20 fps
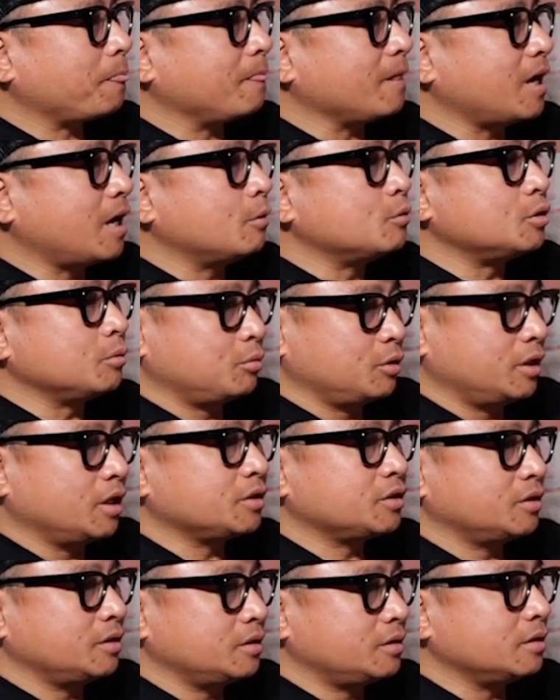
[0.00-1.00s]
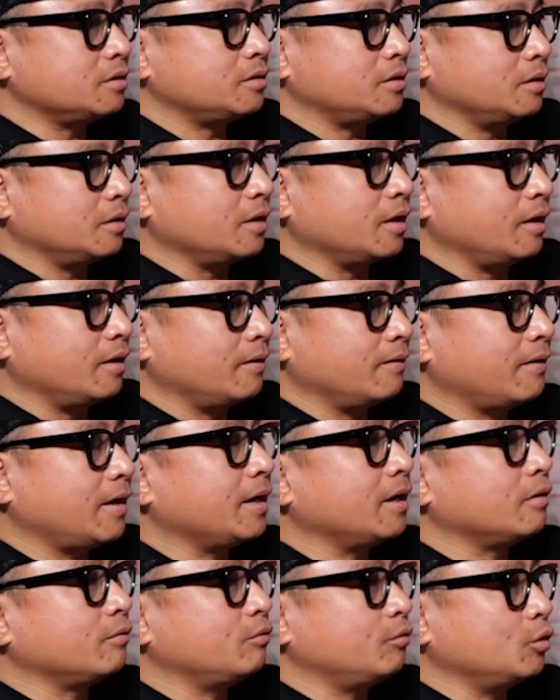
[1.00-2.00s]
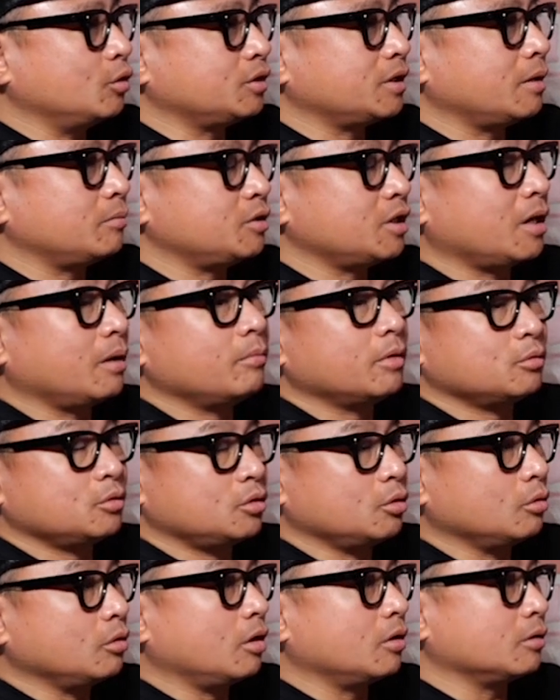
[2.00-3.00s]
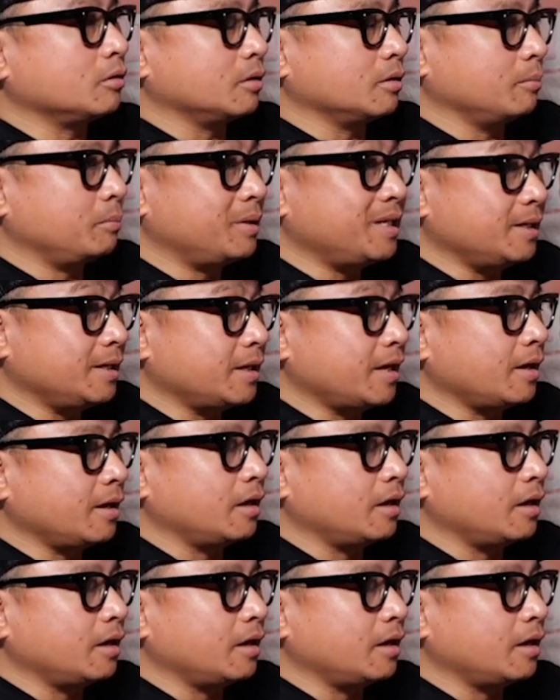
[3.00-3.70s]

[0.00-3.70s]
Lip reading: was a production assistant there. Mm-hmm. I got a full-time job. I was no longer a page.